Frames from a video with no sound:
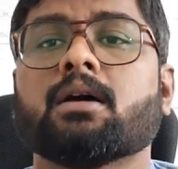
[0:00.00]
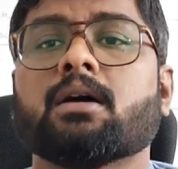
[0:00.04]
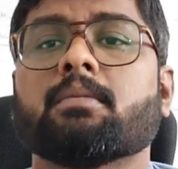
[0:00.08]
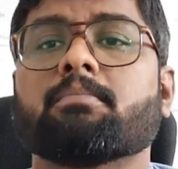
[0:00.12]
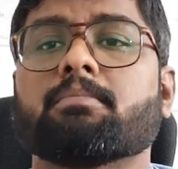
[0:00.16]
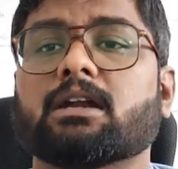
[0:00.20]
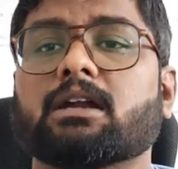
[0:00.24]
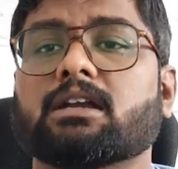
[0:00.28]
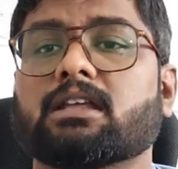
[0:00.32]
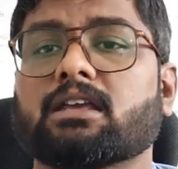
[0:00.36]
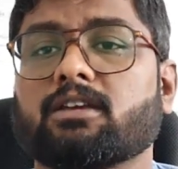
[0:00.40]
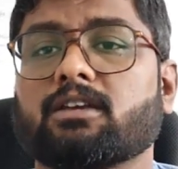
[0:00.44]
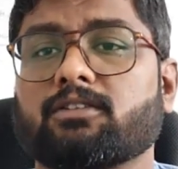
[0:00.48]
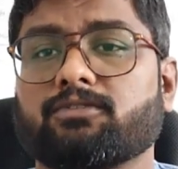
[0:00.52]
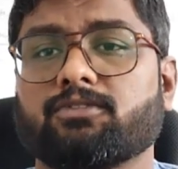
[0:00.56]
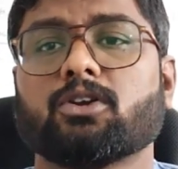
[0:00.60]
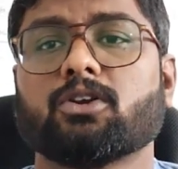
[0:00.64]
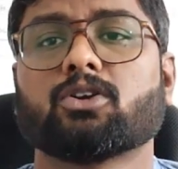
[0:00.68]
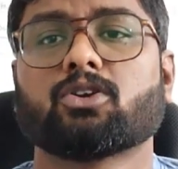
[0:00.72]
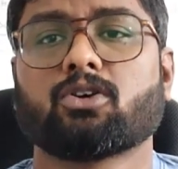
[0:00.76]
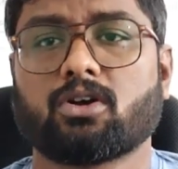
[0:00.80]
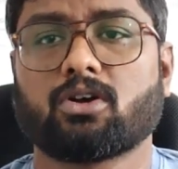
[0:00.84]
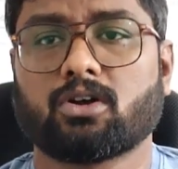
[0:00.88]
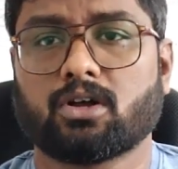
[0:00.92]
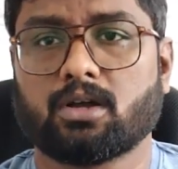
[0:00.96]
But if you
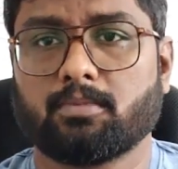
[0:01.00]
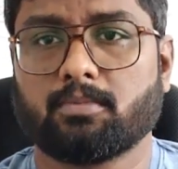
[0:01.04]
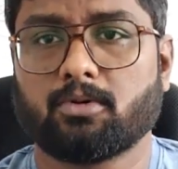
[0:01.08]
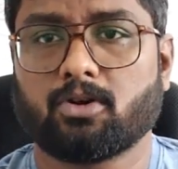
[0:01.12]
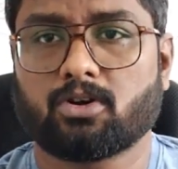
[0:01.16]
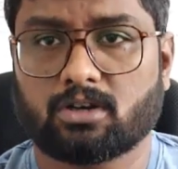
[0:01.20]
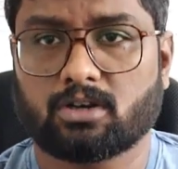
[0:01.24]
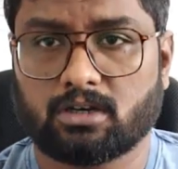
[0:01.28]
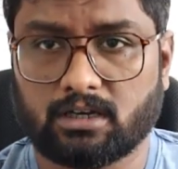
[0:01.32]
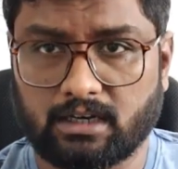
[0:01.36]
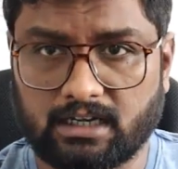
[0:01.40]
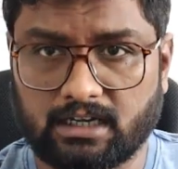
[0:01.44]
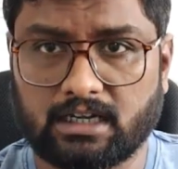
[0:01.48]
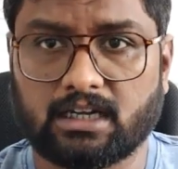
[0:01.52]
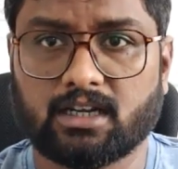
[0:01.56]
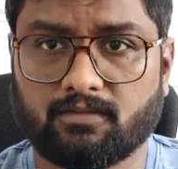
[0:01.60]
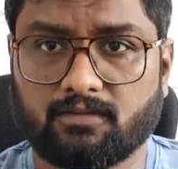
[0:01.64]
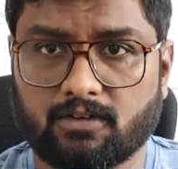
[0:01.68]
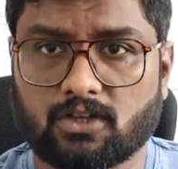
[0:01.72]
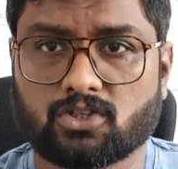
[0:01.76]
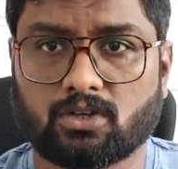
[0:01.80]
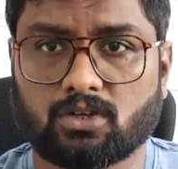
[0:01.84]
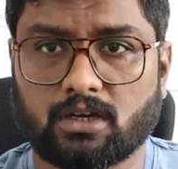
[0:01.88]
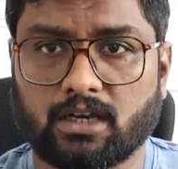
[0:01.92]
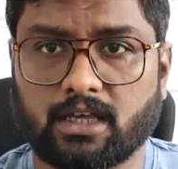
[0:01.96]
talk about on an
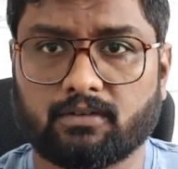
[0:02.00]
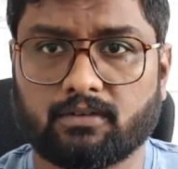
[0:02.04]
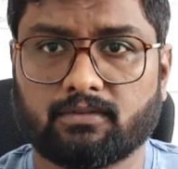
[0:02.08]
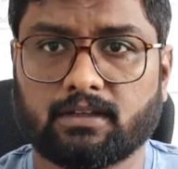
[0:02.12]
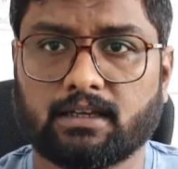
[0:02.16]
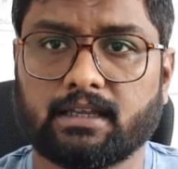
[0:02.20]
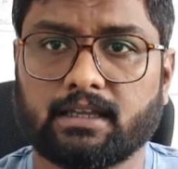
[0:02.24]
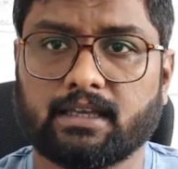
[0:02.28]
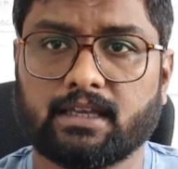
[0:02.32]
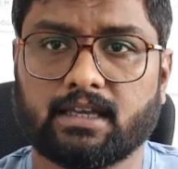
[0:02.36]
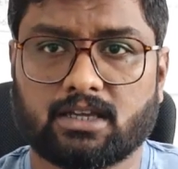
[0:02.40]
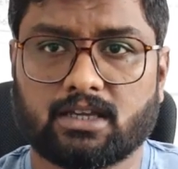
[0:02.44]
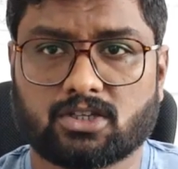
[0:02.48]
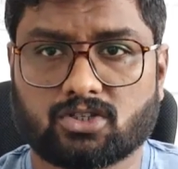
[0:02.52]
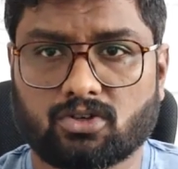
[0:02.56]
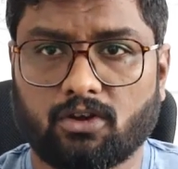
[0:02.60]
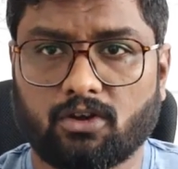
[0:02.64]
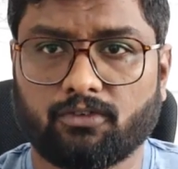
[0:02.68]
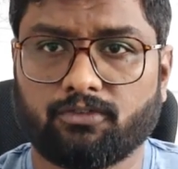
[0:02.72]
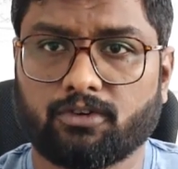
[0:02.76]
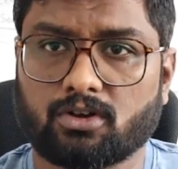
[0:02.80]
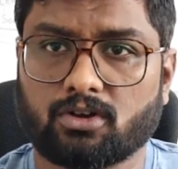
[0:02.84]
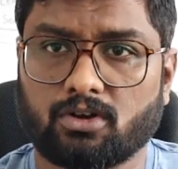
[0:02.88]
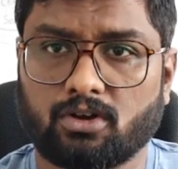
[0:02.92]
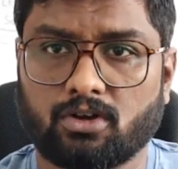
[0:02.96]
individual level, A H
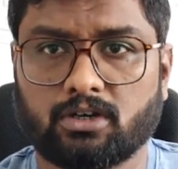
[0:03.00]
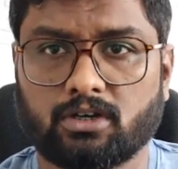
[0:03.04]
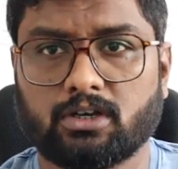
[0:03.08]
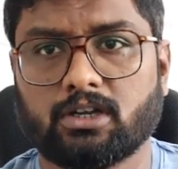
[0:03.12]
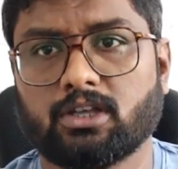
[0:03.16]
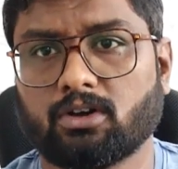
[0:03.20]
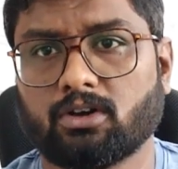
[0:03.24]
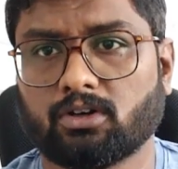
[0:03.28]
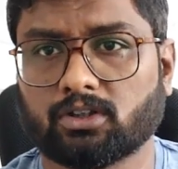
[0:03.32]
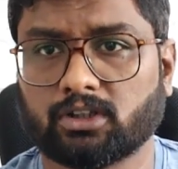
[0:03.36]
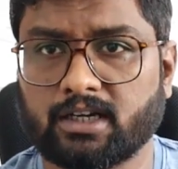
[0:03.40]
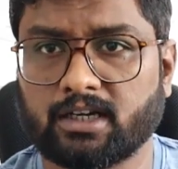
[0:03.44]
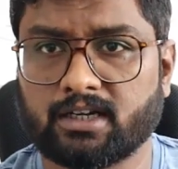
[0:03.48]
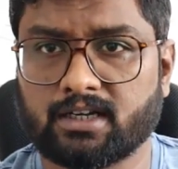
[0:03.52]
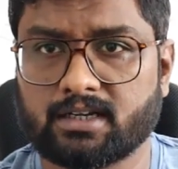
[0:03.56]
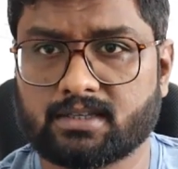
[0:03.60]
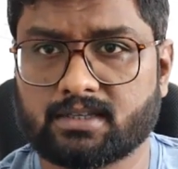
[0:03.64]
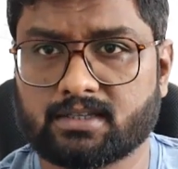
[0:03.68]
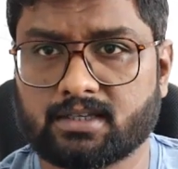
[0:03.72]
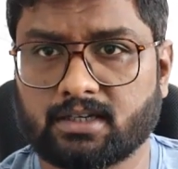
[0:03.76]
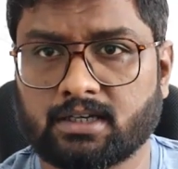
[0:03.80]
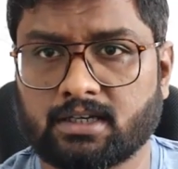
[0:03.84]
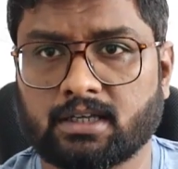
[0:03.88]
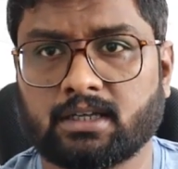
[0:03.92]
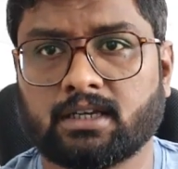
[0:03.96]
offer only
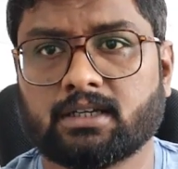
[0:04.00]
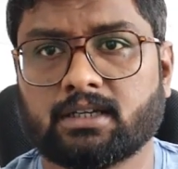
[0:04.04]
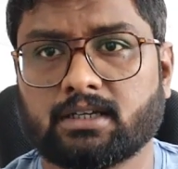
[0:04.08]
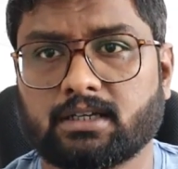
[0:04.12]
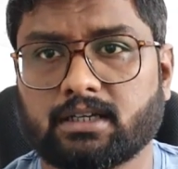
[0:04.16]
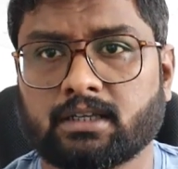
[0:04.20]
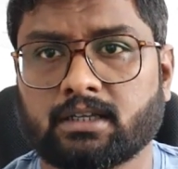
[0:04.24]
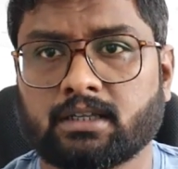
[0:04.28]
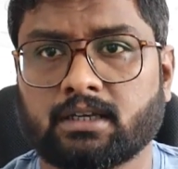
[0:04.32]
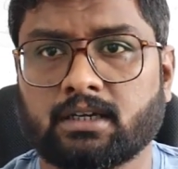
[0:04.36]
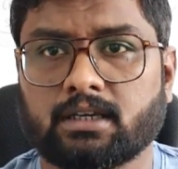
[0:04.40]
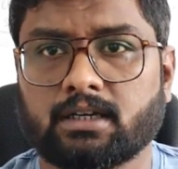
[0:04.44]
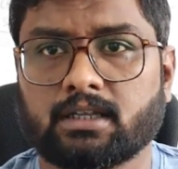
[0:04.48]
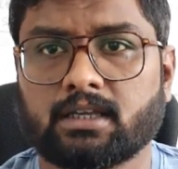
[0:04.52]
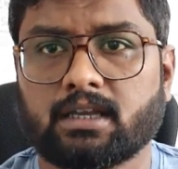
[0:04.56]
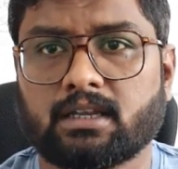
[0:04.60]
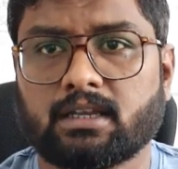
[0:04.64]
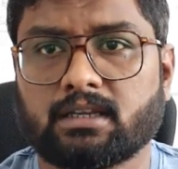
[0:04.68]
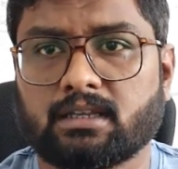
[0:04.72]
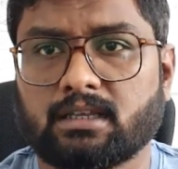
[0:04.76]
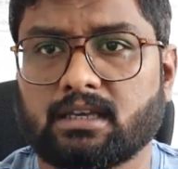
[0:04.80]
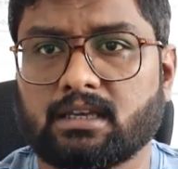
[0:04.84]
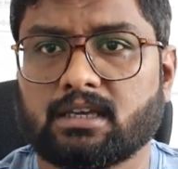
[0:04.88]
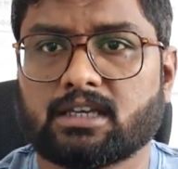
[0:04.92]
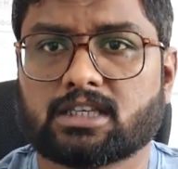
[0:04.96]
authenticity, integrity,
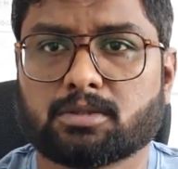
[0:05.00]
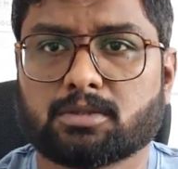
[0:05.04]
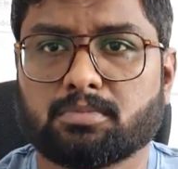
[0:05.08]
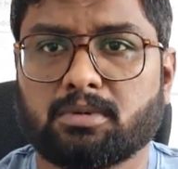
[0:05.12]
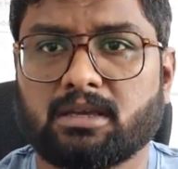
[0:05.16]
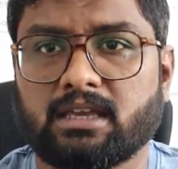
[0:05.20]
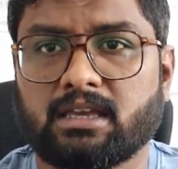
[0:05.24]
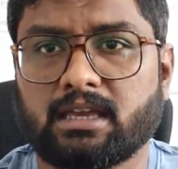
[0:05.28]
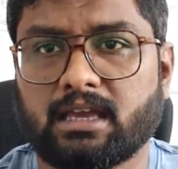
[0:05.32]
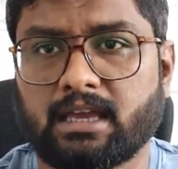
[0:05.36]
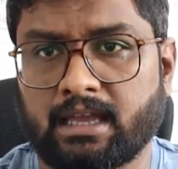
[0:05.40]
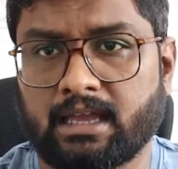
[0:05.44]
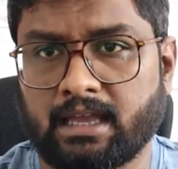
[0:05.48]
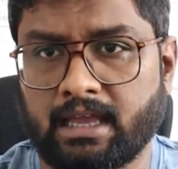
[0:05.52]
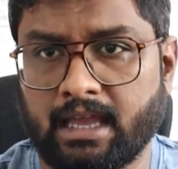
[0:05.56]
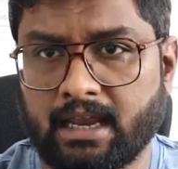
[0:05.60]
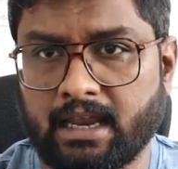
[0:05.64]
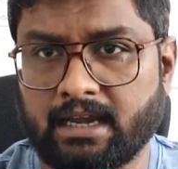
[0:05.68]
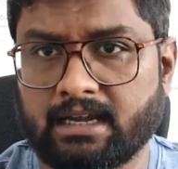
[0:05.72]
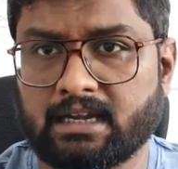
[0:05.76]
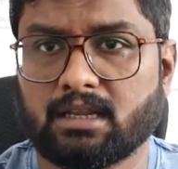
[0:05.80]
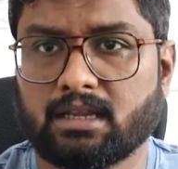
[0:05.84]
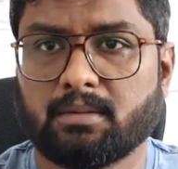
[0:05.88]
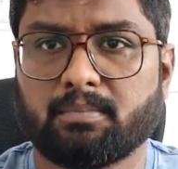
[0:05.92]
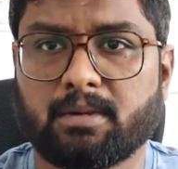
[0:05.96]
and E S P
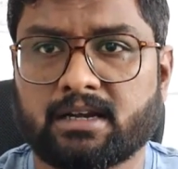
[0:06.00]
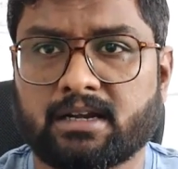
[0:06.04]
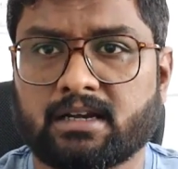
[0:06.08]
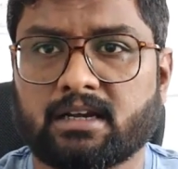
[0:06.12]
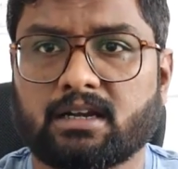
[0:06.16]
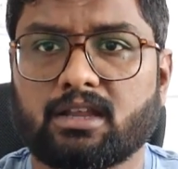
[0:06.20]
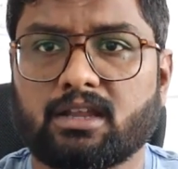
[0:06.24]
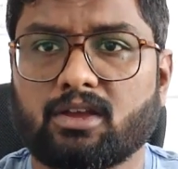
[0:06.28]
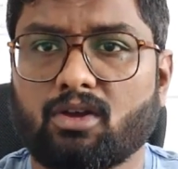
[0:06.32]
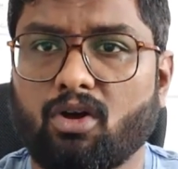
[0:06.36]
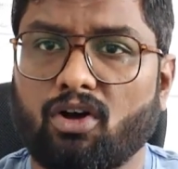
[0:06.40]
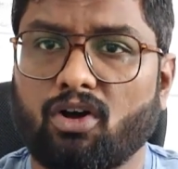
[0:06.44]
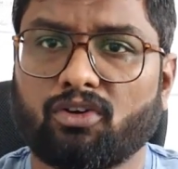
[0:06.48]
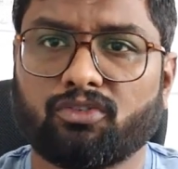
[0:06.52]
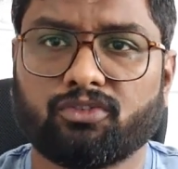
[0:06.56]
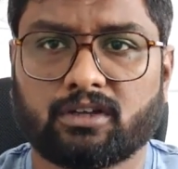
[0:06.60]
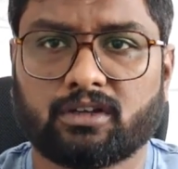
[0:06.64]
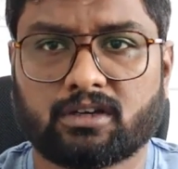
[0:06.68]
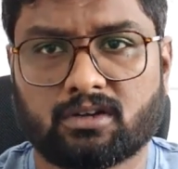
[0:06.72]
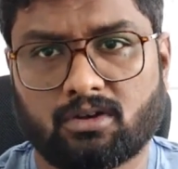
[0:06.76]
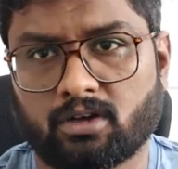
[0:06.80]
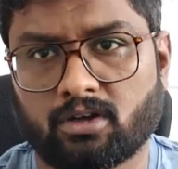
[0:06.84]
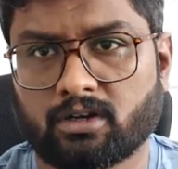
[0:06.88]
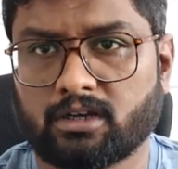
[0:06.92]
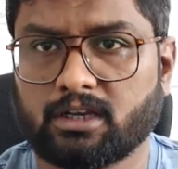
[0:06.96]
independently offer
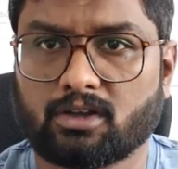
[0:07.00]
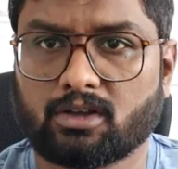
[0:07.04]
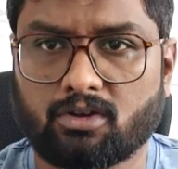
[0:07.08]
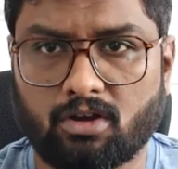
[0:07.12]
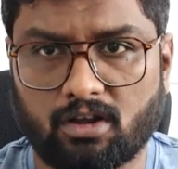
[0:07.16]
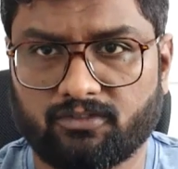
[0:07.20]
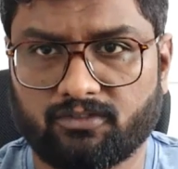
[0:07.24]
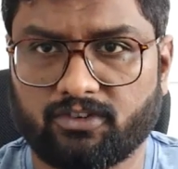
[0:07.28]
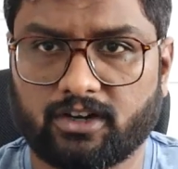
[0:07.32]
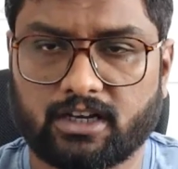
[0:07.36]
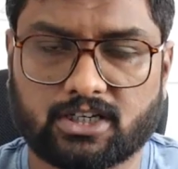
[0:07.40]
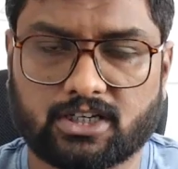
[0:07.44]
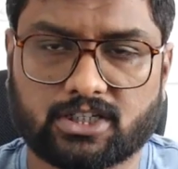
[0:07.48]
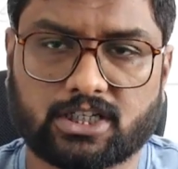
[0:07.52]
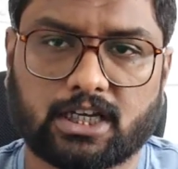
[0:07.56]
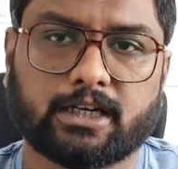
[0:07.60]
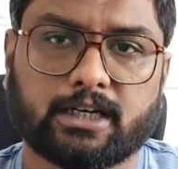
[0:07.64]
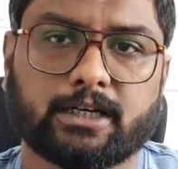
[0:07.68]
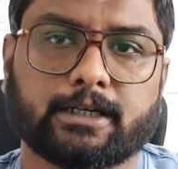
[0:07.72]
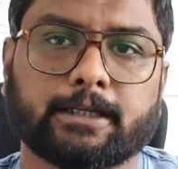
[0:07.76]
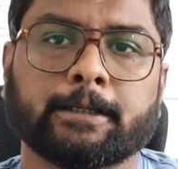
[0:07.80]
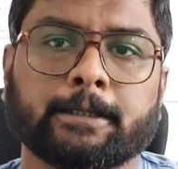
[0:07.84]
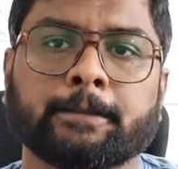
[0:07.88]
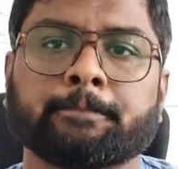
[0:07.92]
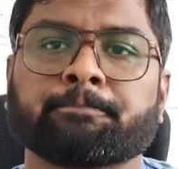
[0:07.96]
only
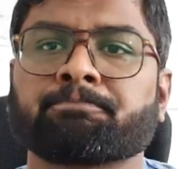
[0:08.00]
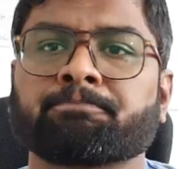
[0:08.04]
confidentiality.